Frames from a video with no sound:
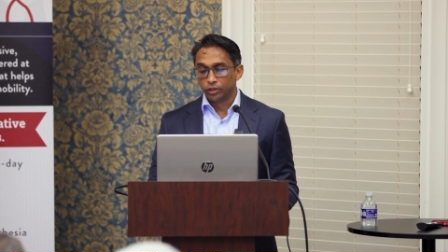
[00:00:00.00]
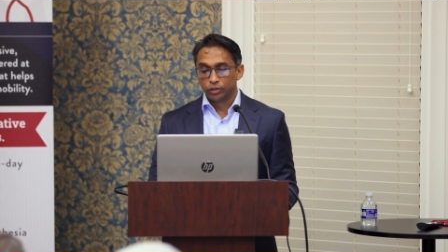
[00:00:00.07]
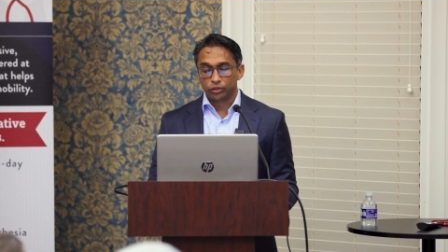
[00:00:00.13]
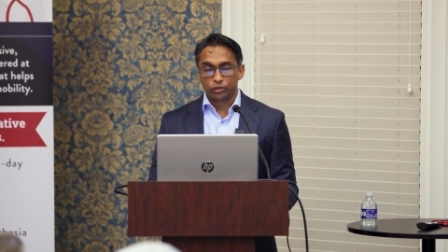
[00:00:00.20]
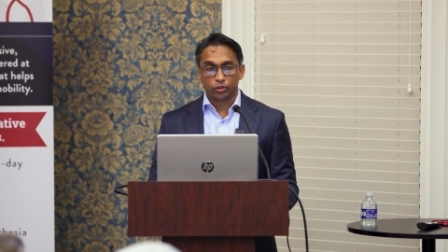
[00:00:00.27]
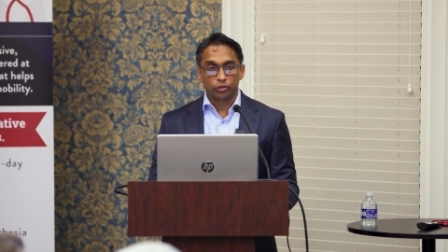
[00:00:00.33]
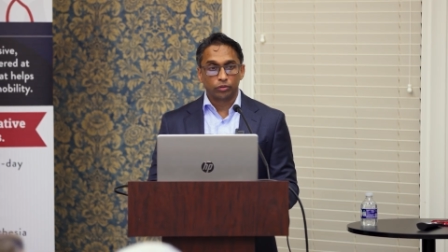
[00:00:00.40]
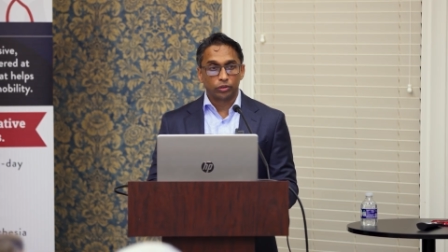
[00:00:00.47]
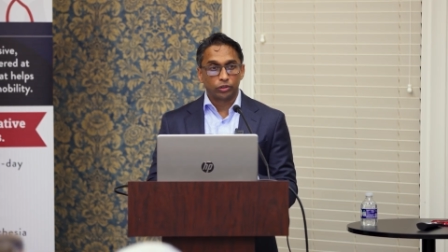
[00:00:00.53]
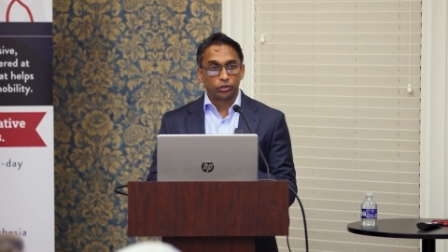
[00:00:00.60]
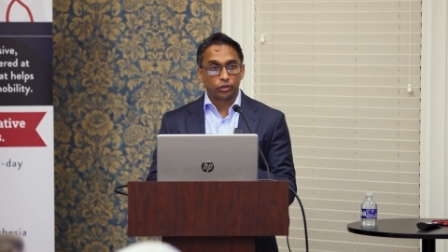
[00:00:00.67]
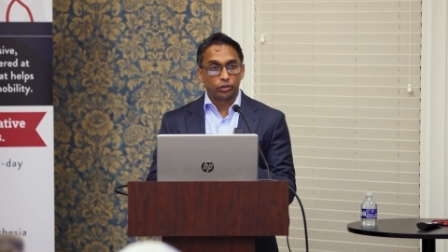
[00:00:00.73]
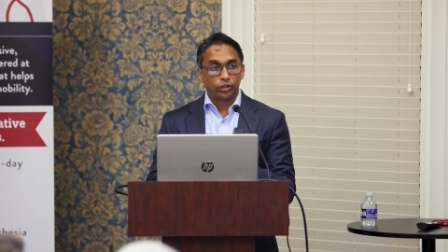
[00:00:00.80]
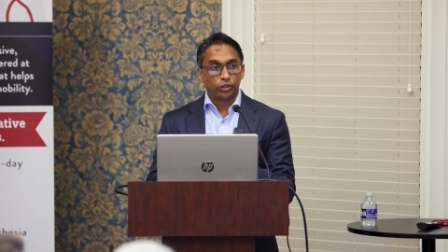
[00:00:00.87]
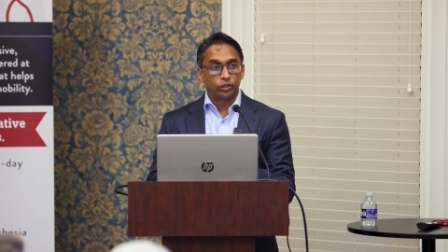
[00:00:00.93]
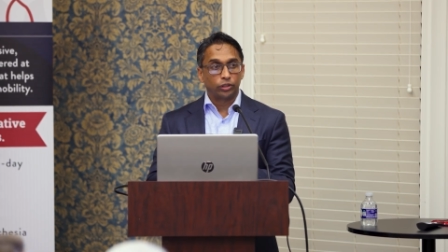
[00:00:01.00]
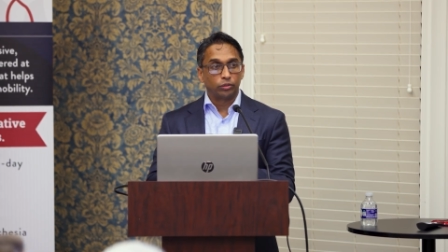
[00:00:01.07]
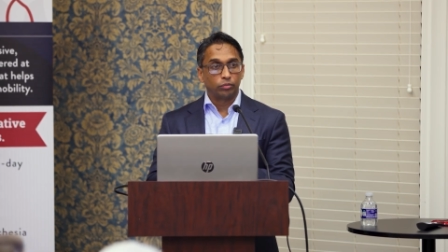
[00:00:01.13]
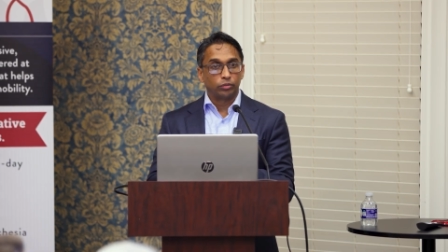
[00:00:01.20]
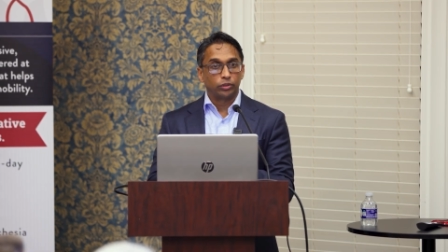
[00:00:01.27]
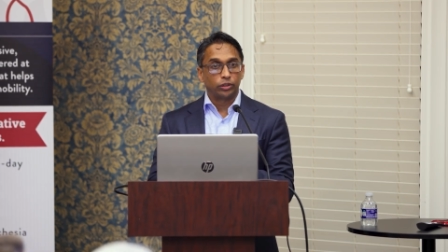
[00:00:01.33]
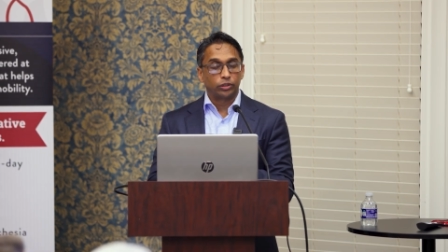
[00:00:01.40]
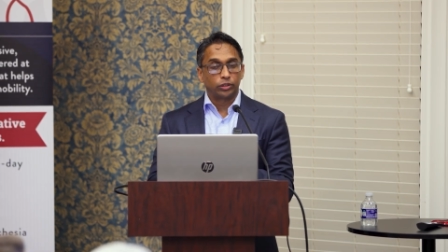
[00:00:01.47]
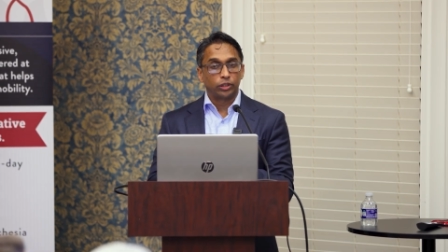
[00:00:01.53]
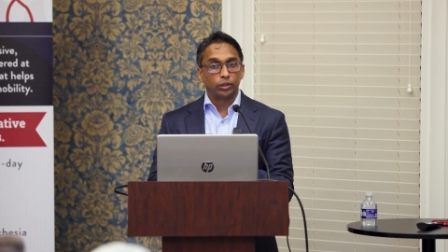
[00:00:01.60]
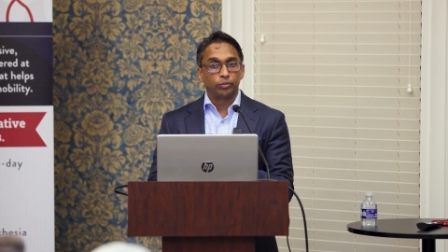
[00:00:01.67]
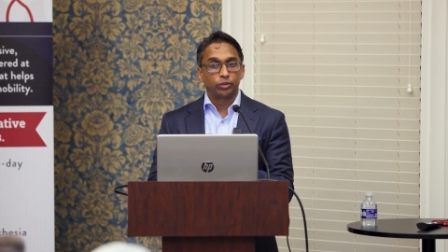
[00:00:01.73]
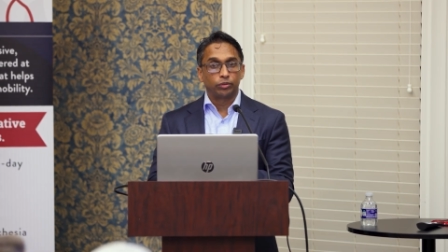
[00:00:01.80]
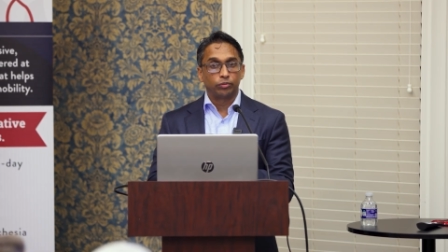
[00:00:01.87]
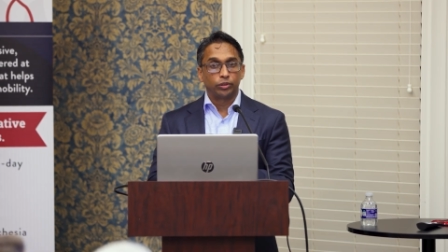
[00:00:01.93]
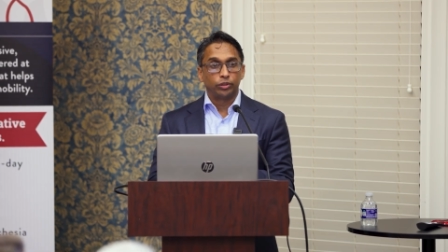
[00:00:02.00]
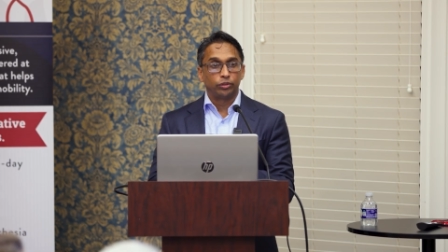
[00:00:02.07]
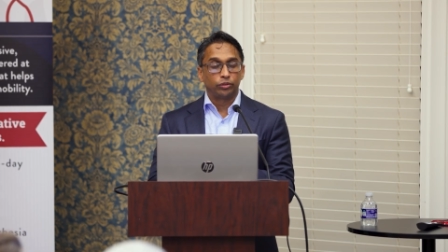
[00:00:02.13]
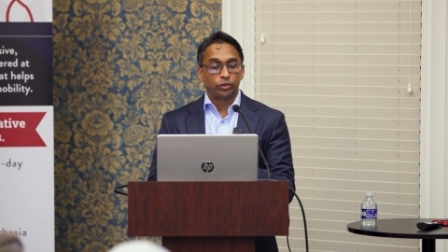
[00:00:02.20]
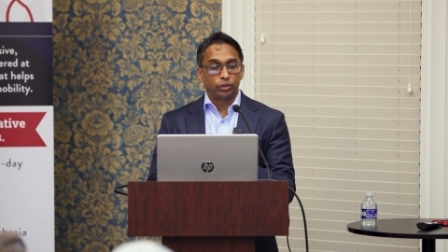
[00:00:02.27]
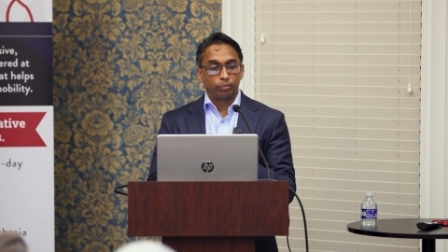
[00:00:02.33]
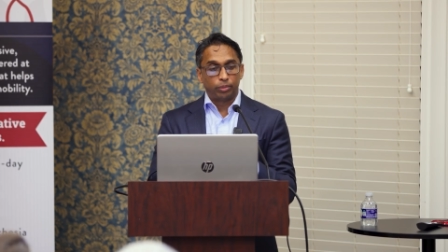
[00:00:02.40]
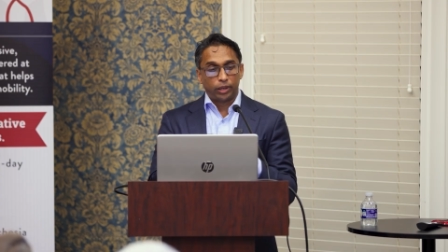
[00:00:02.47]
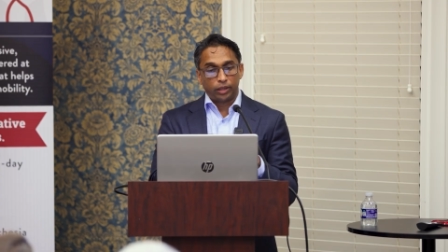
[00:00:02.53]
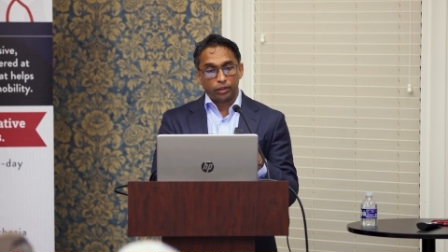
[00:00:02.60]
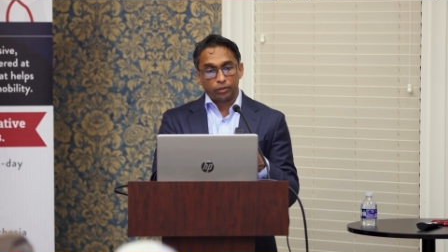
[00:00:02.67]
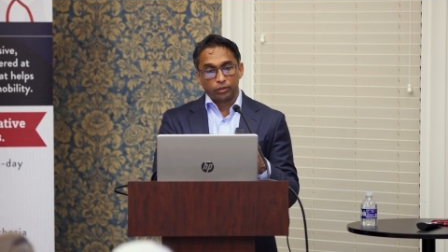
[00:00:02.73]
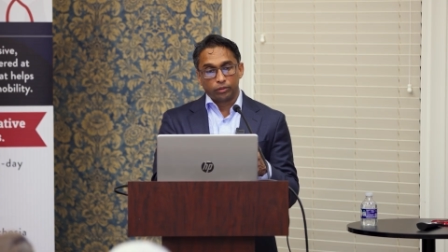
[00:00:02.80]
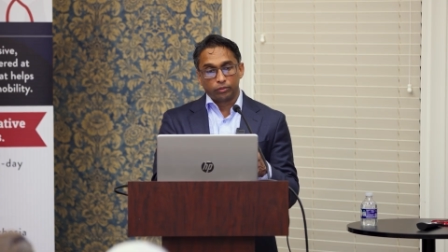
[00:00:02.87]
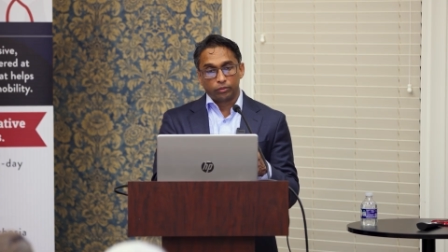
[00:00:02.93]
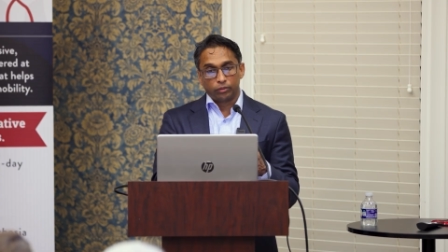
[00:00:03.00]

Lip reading: So this seems to reduce the pain